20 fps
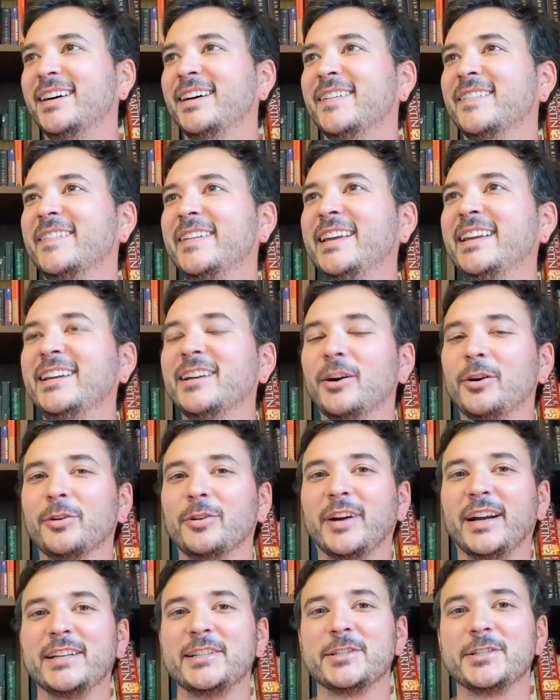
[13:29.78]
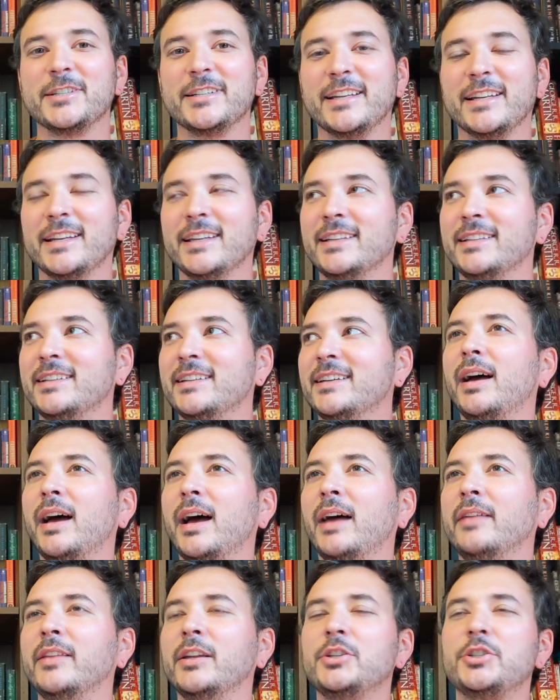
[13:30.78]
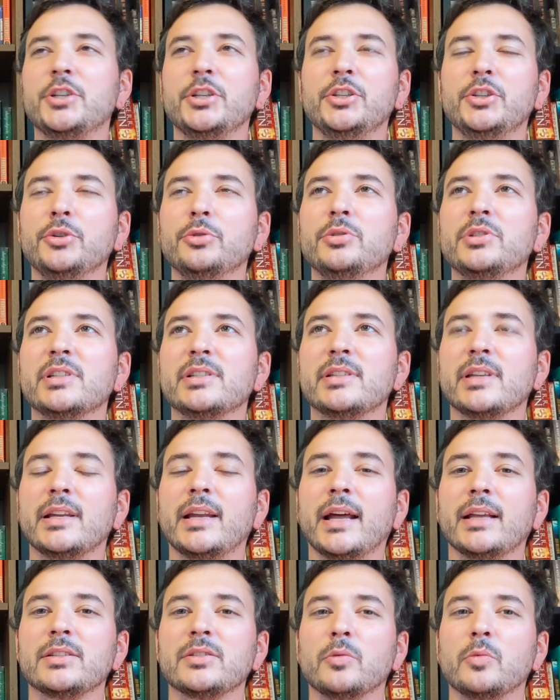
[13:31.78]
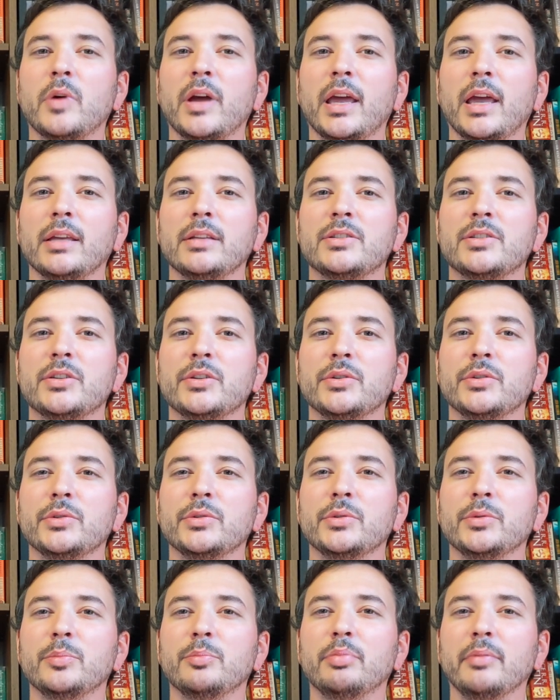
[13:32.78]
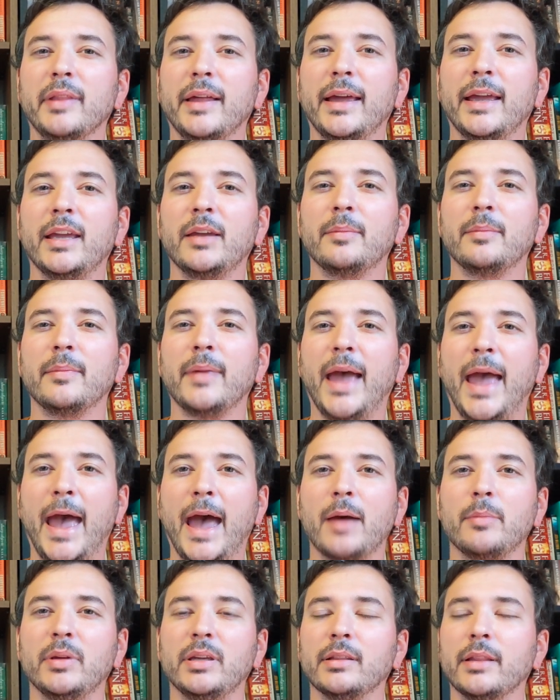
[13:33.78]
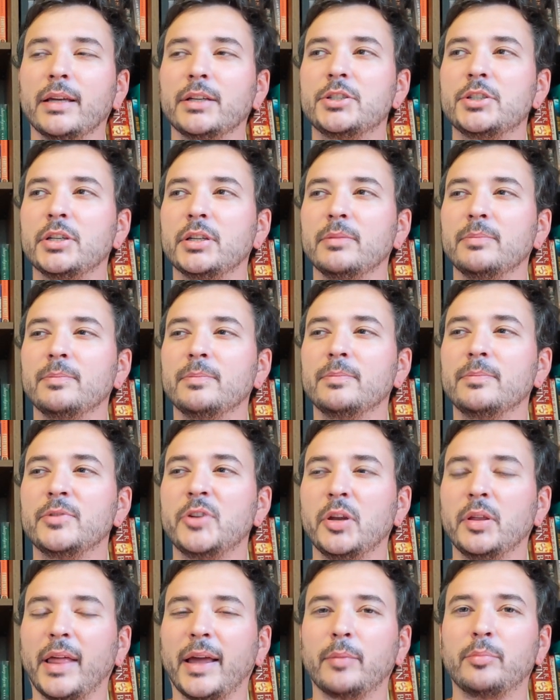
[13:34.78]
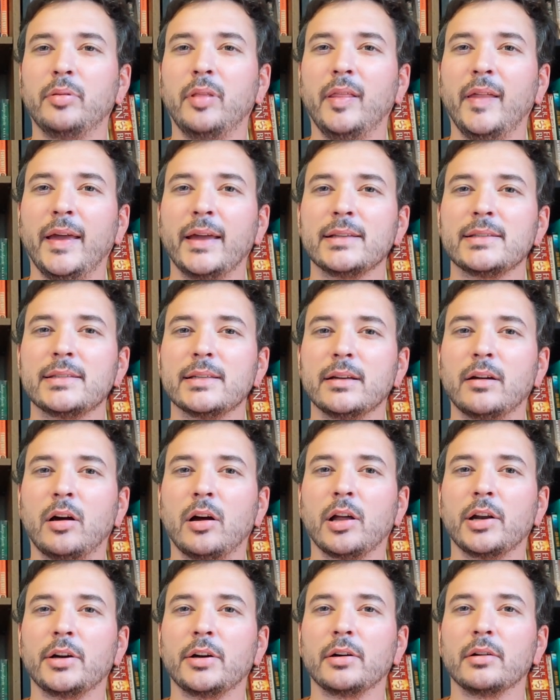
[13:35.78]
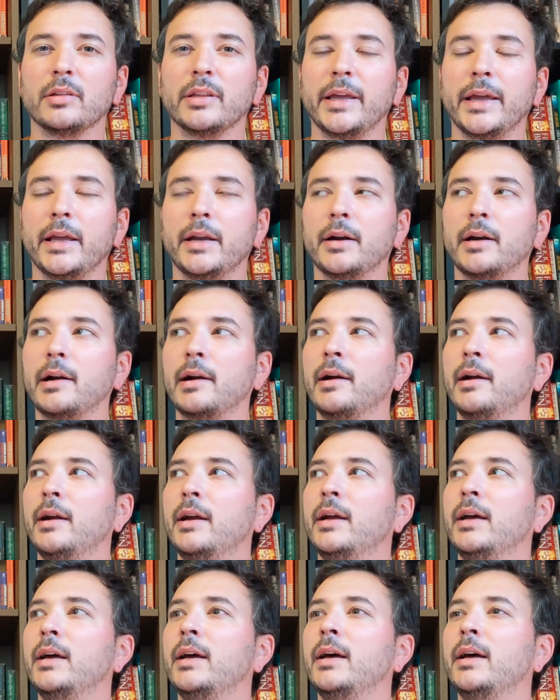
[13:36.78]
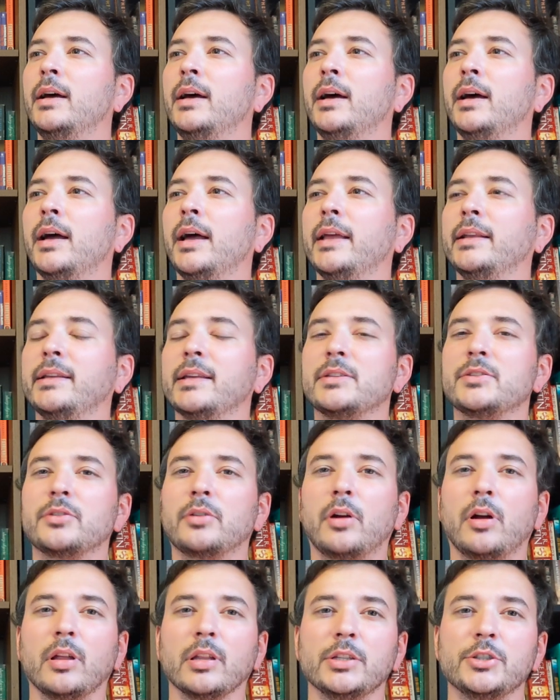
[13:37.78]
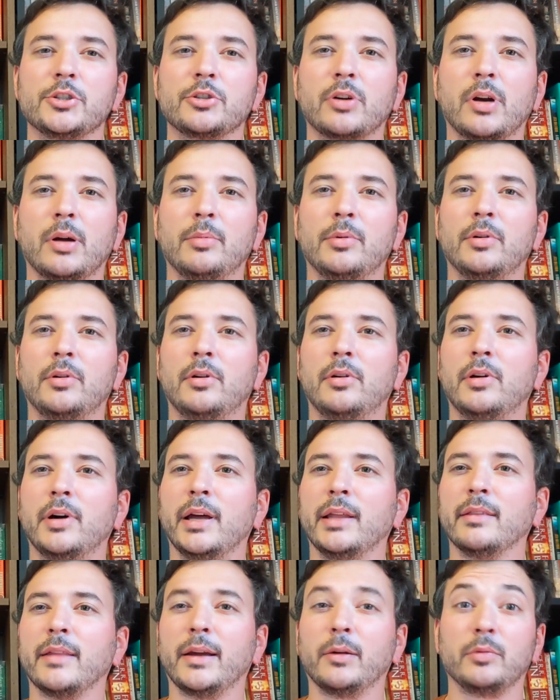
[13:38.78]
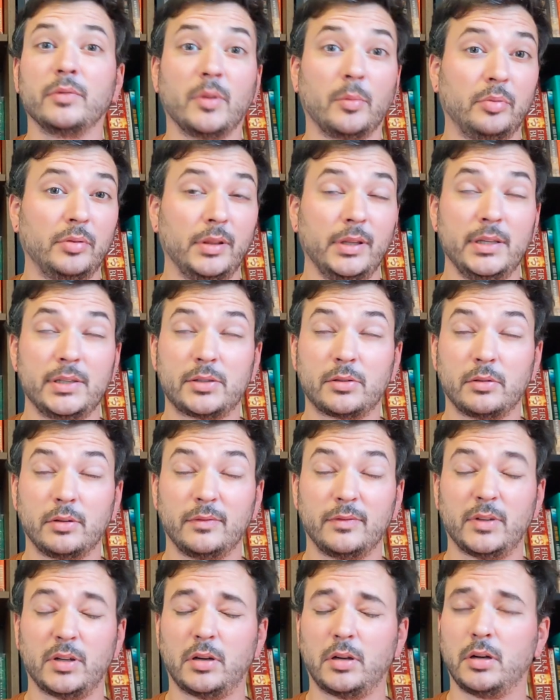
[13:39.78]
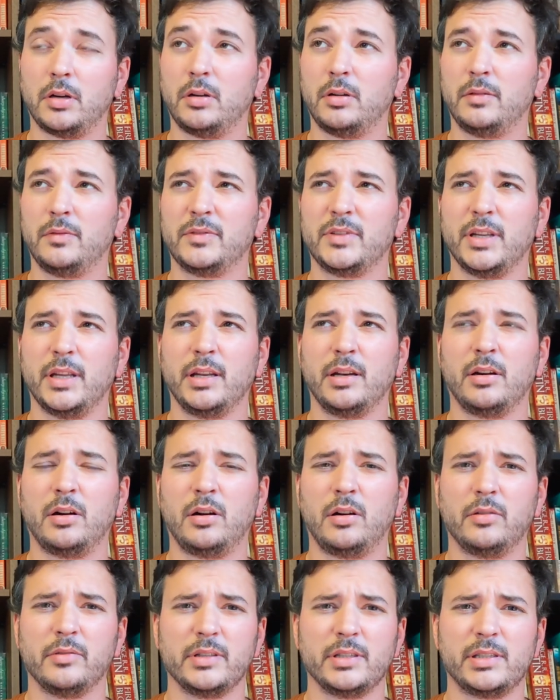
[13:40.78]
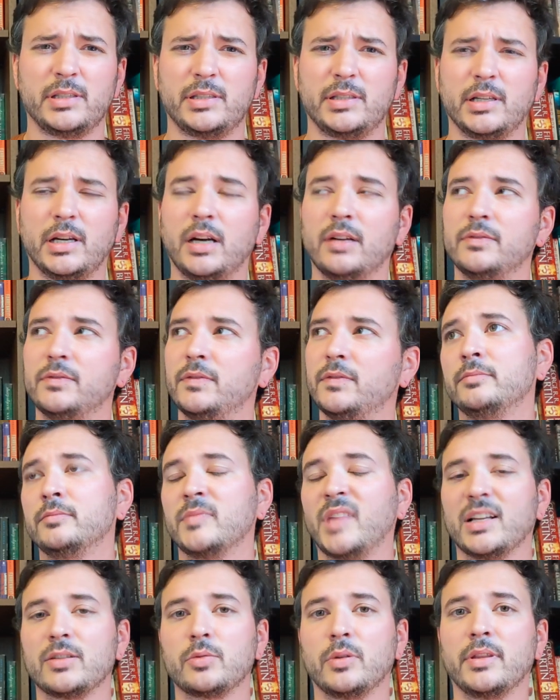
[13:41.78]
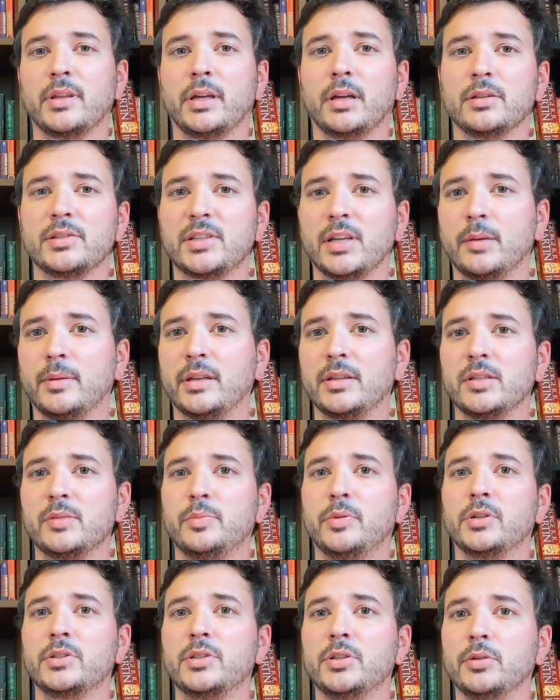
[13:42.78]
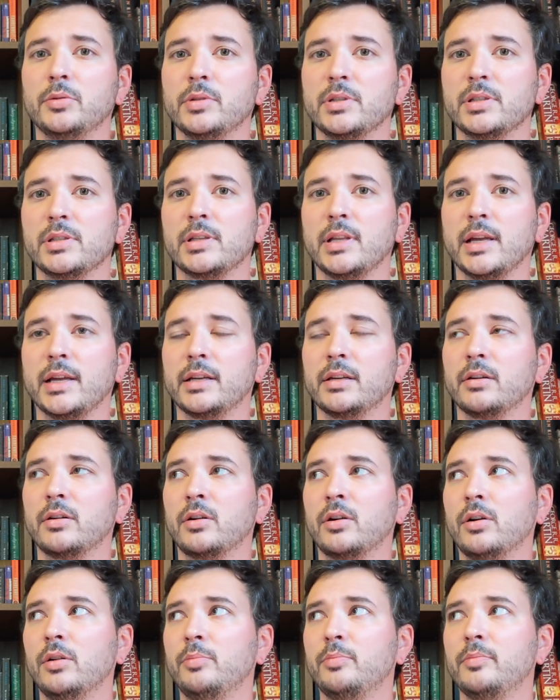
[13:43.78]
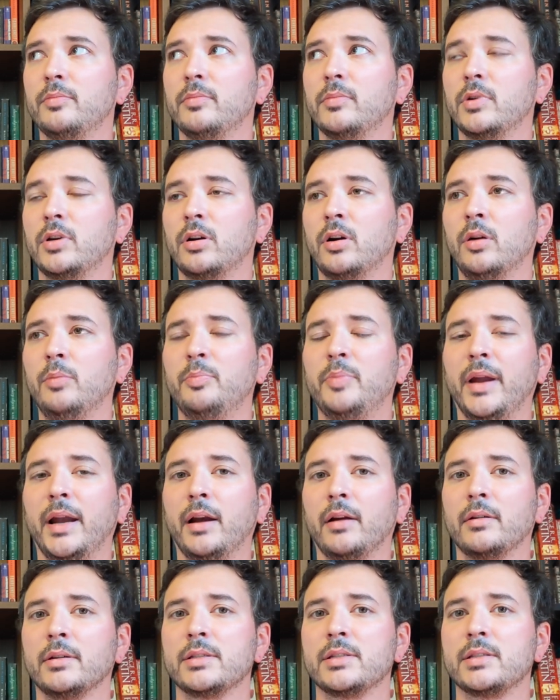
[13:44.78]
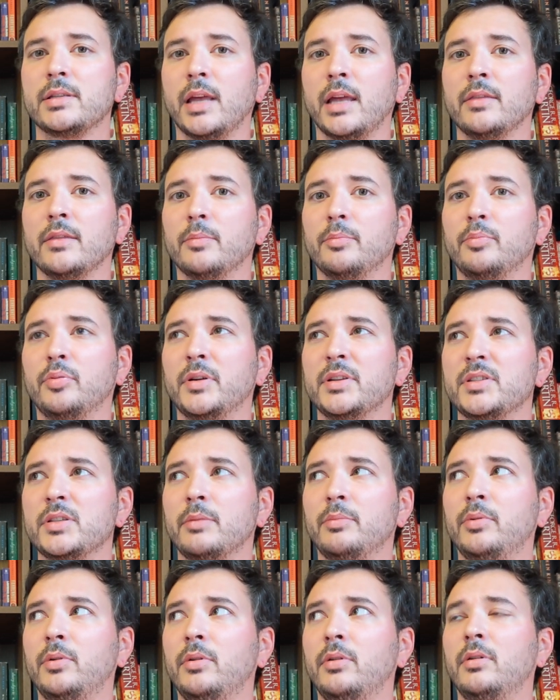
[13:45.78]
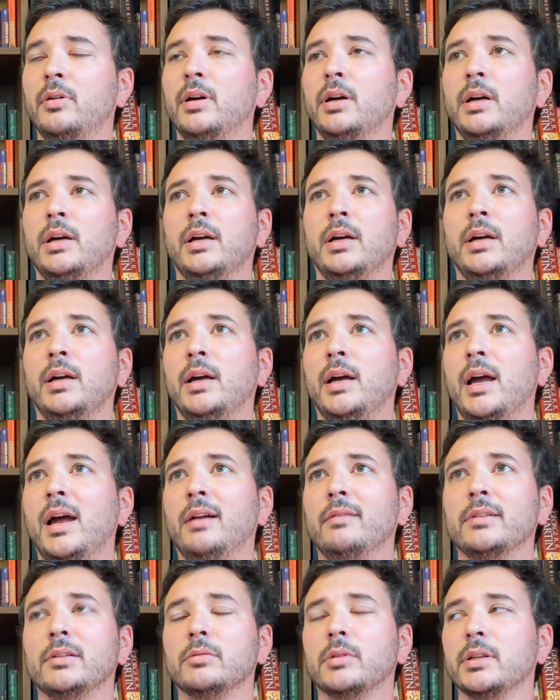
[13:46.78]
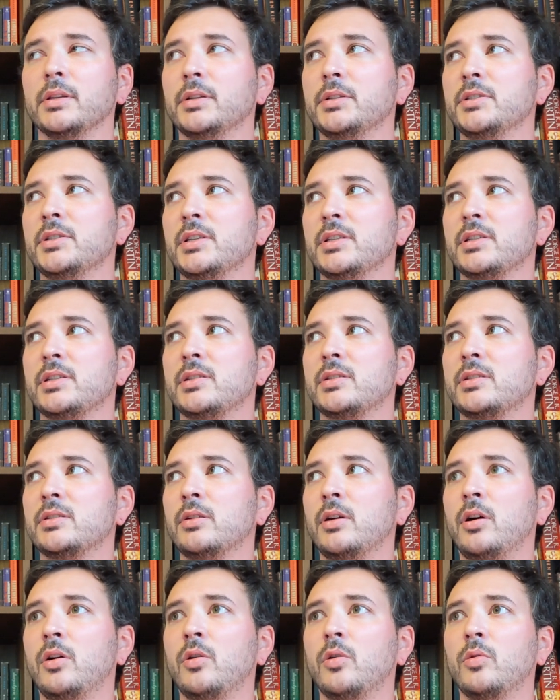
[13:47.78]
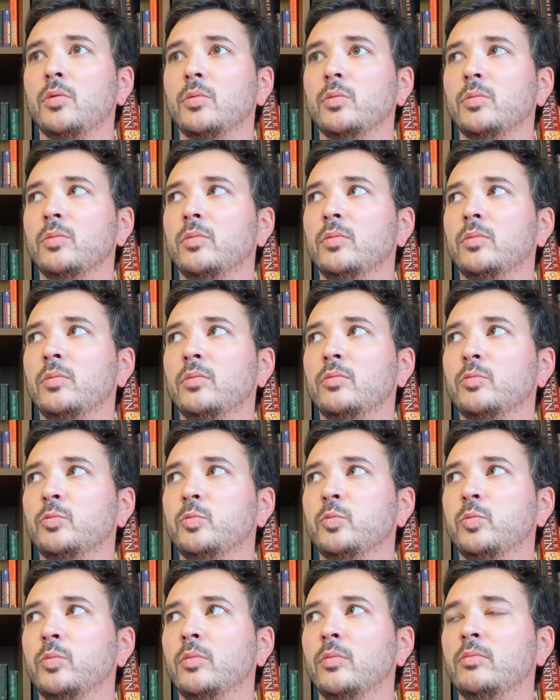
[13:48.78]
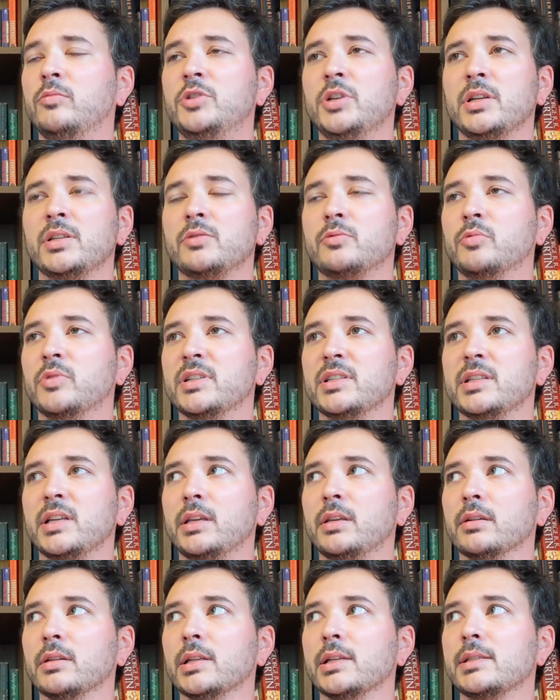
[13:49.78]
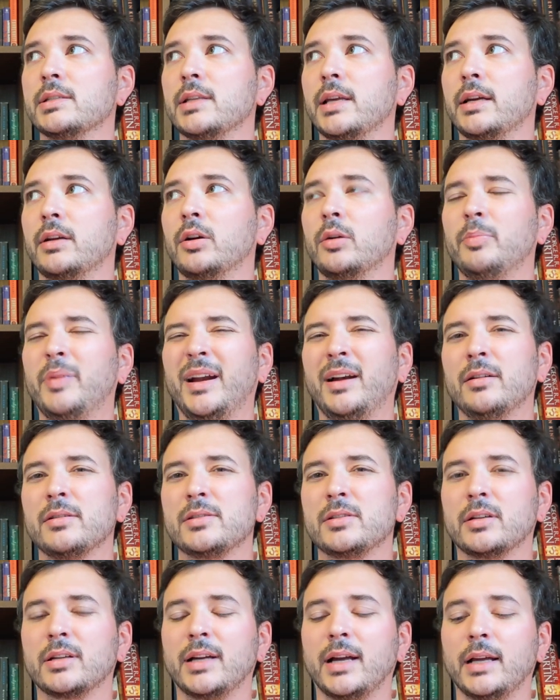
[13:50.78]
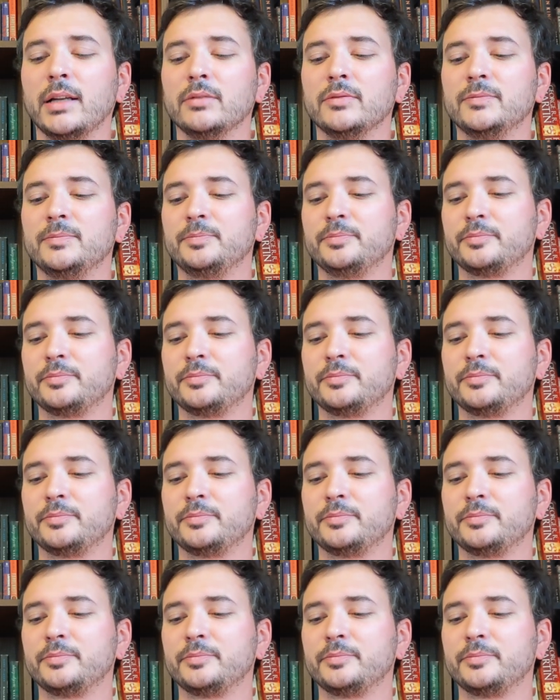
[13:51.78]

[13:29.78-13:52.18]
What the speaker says: We know Gretchen did it. And then she uses it as a way to blame Abby. Like, she like, plants it on her later and gets her all in trouble, and, like, the police are involved and all this stuff. That's one thing I'll say about this book, too, is, like, her parents and the principal, everyone, they're just so just ridiculous. Like, her parents are kind of